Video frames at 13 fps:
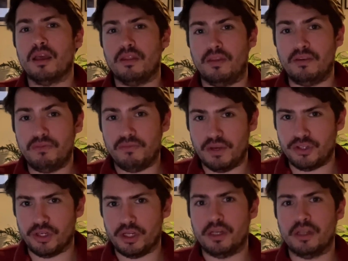this
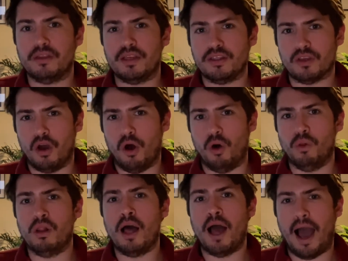vision, this
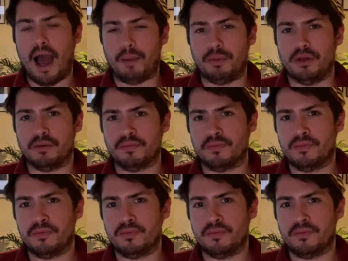goal happen.